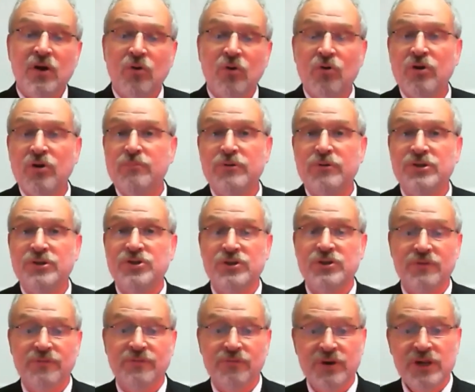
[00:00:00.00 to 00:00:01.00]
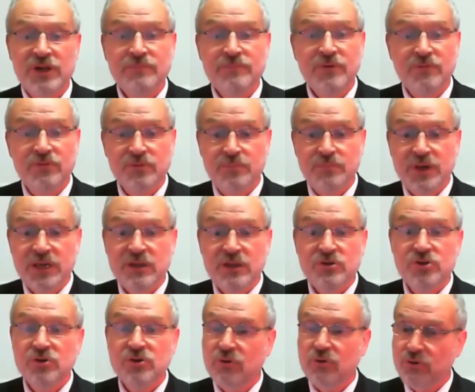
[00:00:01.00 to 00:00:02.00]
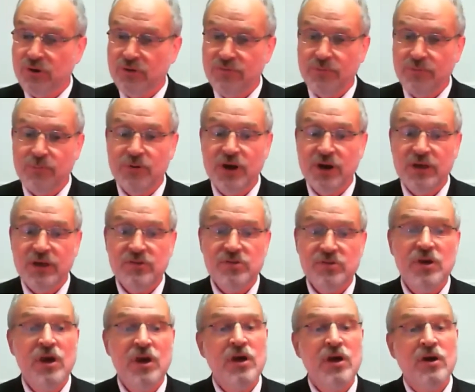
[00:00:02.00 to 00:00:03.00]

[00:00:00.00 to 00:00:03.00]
or abridging the freedom of speech, or of the press,